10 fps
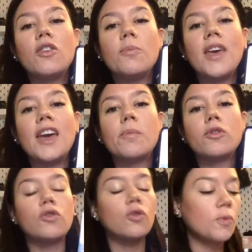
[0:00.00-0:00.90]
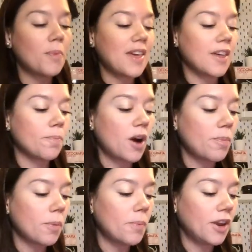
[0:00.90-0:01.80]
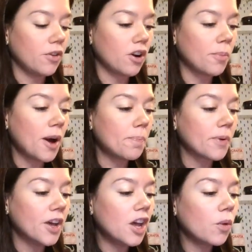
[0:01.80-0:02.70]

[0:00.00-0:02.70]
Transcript: and you'll be able to make that pop-up menu come up.